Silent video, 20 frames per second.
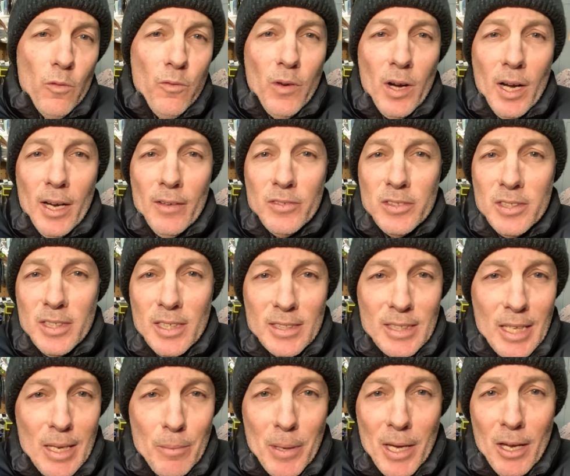5, 6,
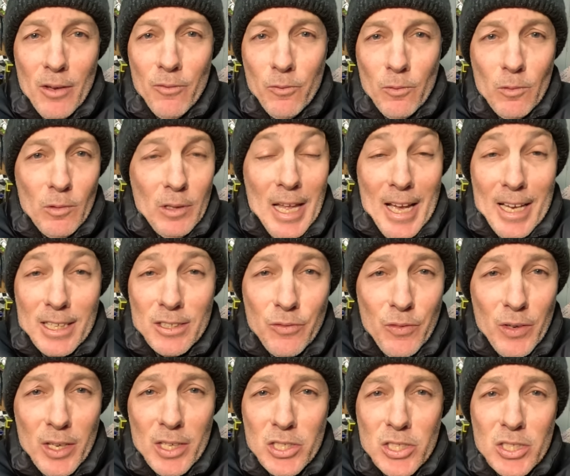8 pound class
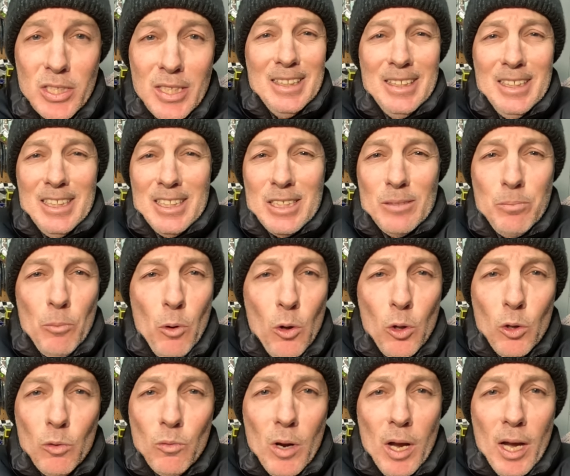fish, the
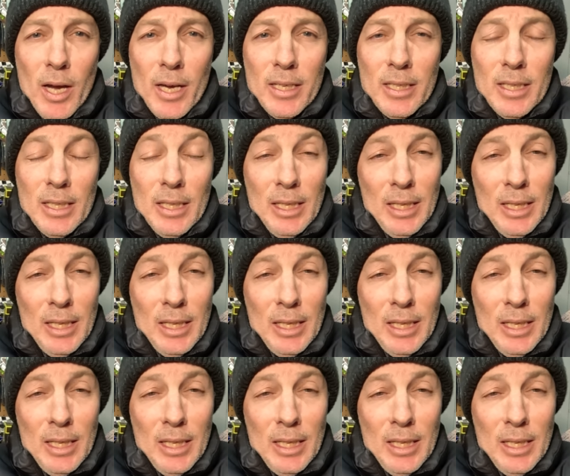smaller rod,